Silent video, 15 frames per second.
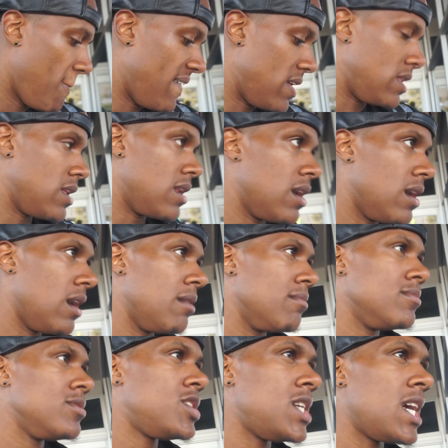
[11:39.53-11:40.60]
and
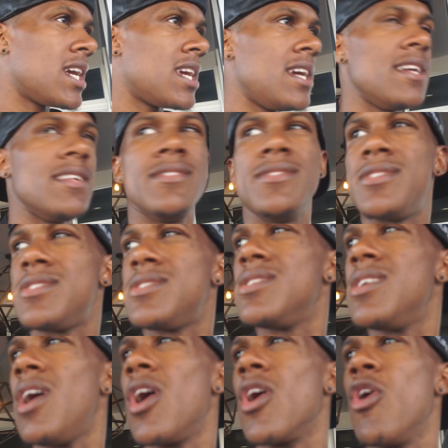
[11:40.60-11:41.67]
then check-ins
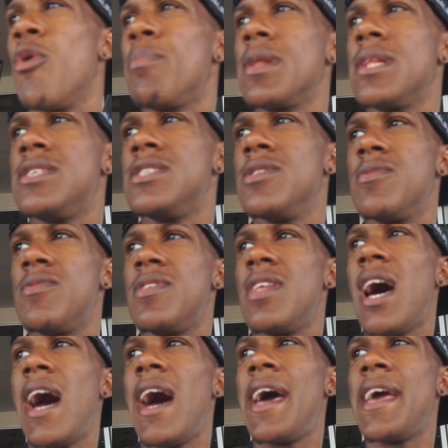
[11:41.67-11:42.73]
are open until
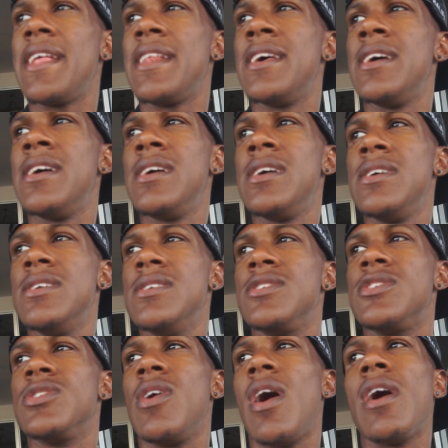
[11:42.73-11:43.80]
9.
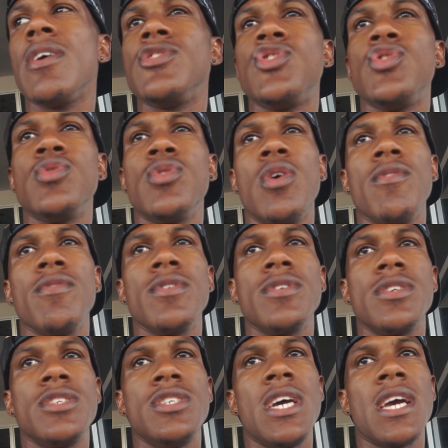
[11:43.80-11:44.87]
So I'll shoot over
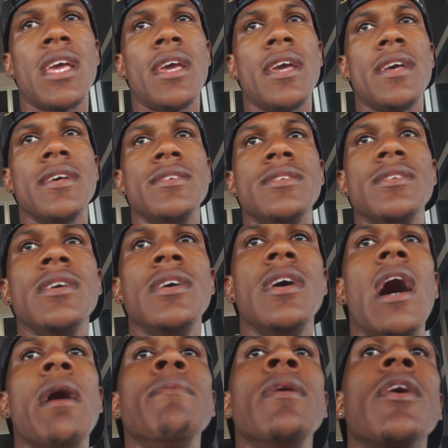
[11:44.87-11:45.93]
to check-ins.
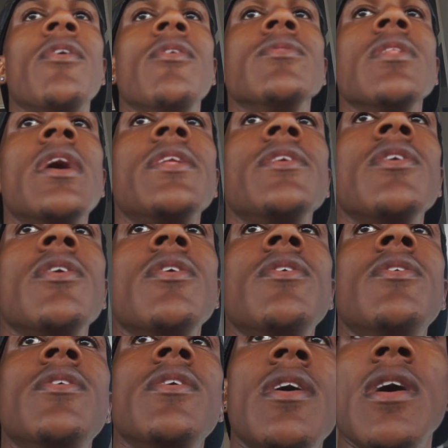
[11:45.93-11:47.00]
I'm not gonna lie to
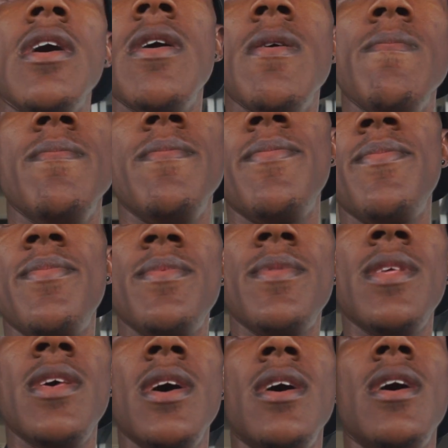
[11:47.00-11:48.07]
y'all.
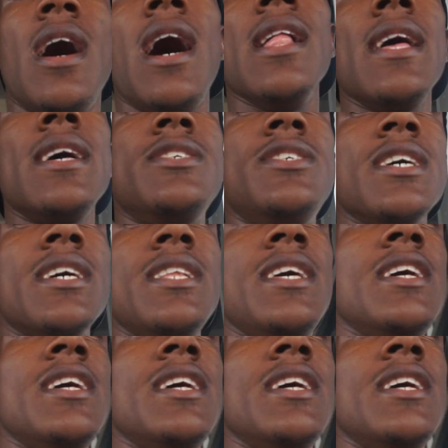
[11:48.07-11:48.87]
I like checking